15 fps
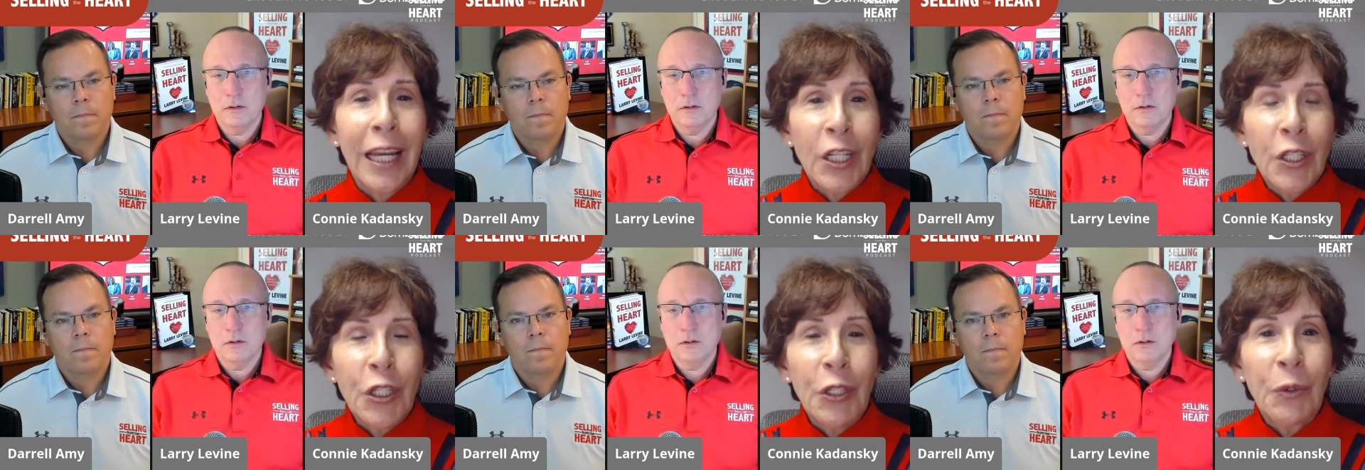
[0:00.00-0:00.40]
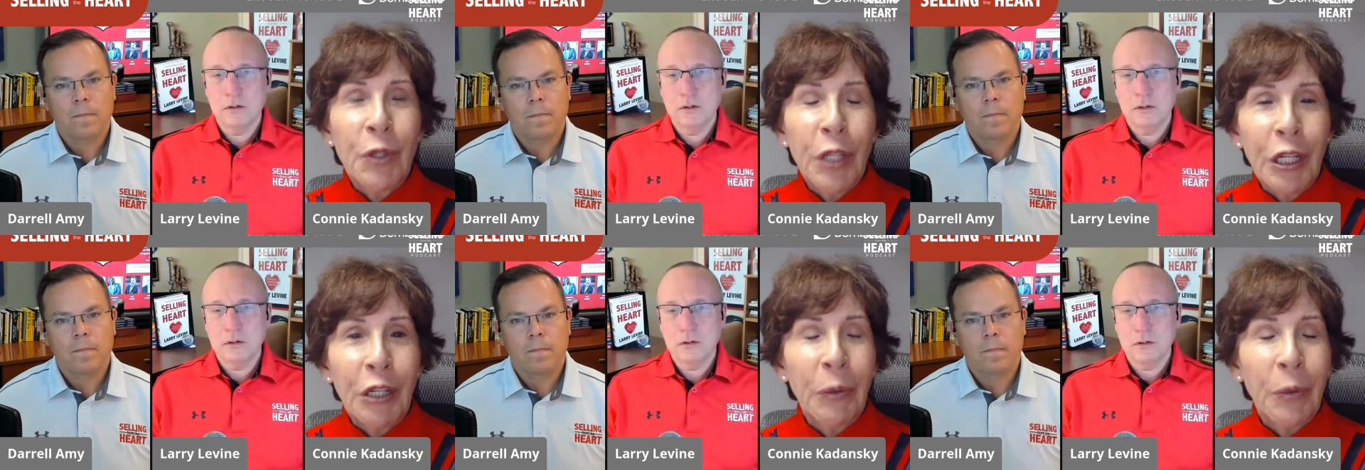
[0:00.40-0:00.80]
Speaker 1: as you
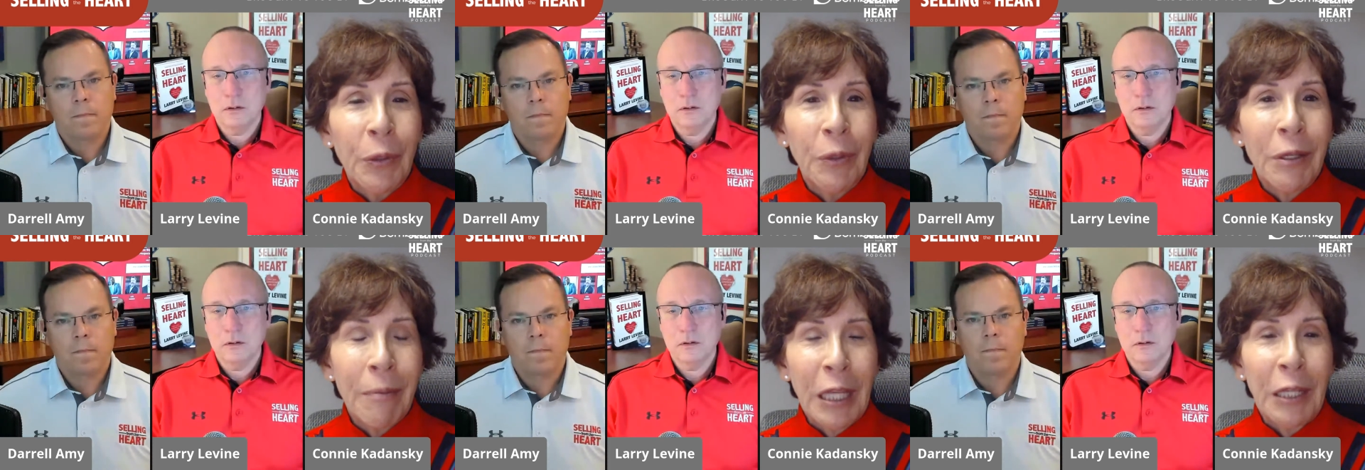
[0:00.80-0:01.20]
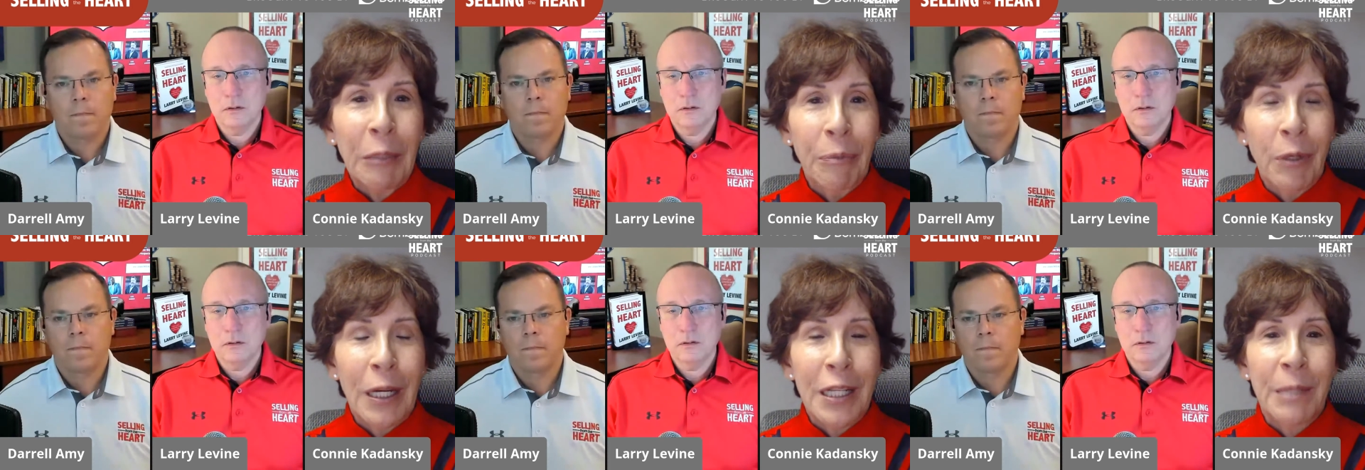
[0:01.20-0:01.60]
know, when we make
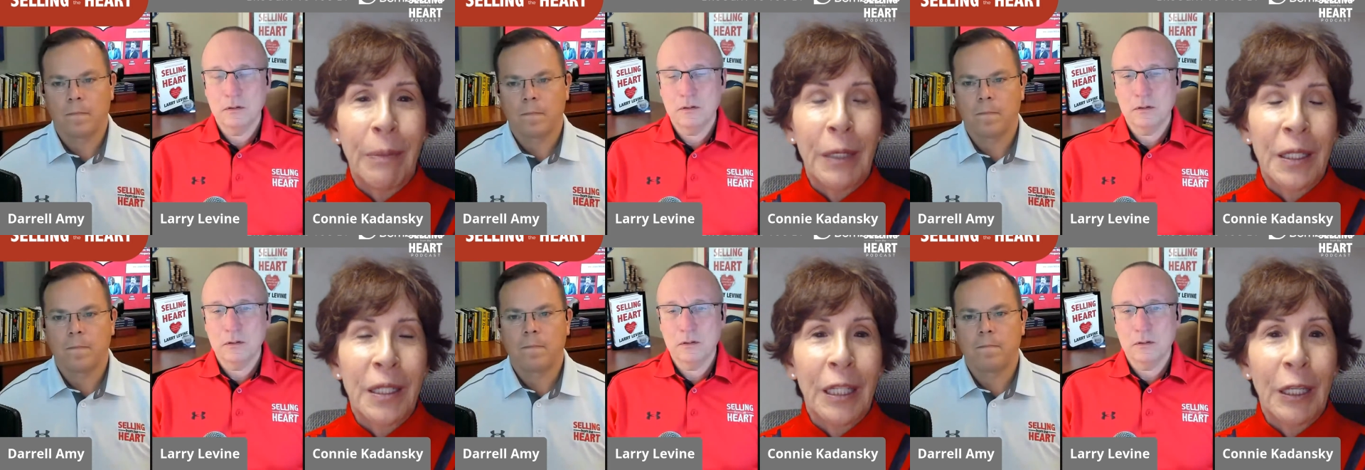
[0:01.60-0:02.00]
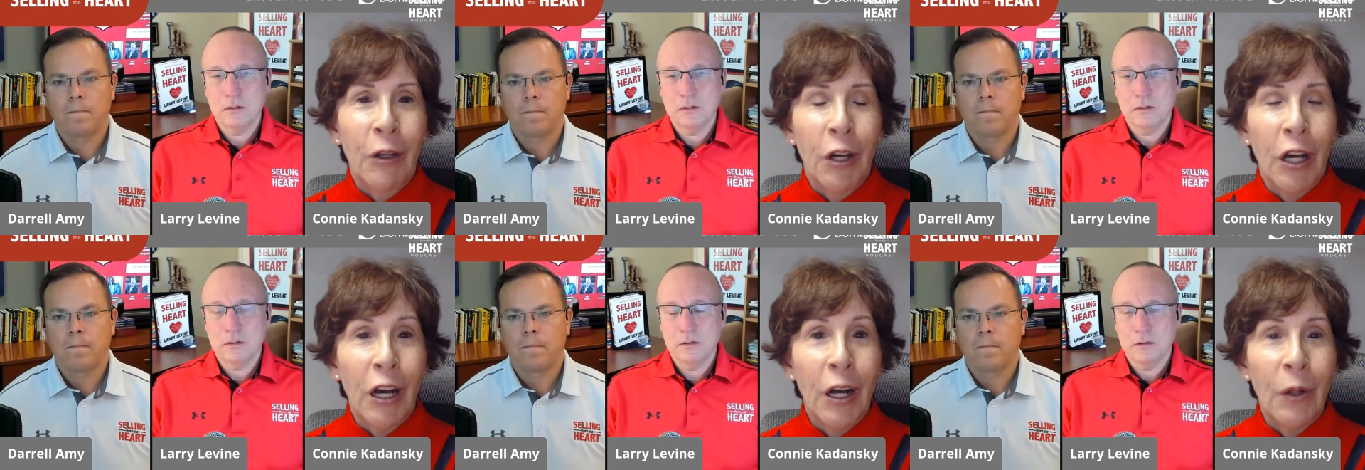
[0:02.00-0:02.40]
a
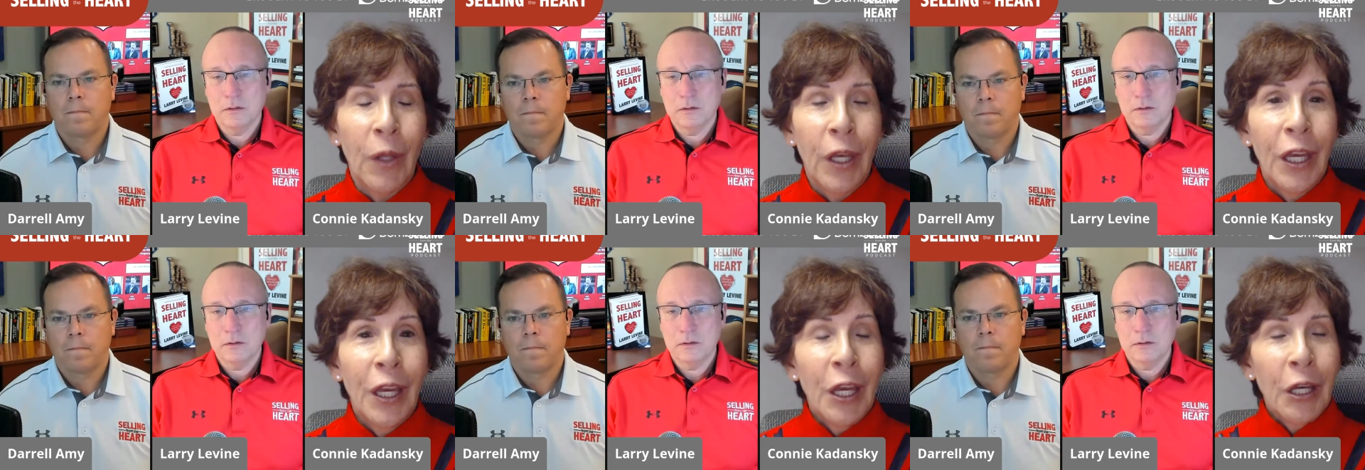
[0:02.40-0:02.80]
prospecting call,